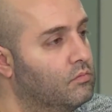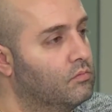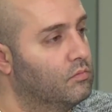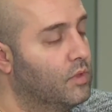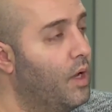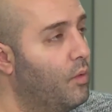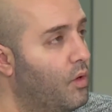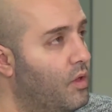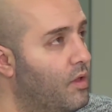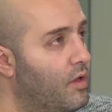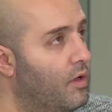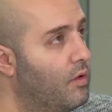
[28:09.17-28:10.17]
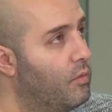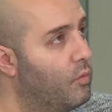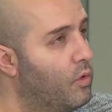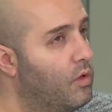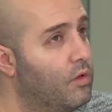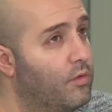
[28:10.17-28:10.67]
Yeah, one of
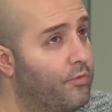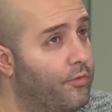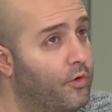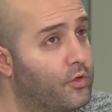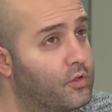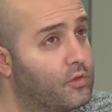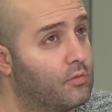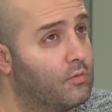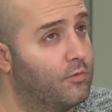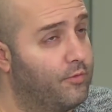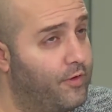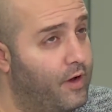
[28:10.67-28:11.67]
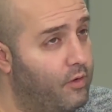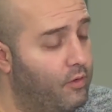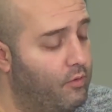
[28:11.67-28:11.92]
the first fairly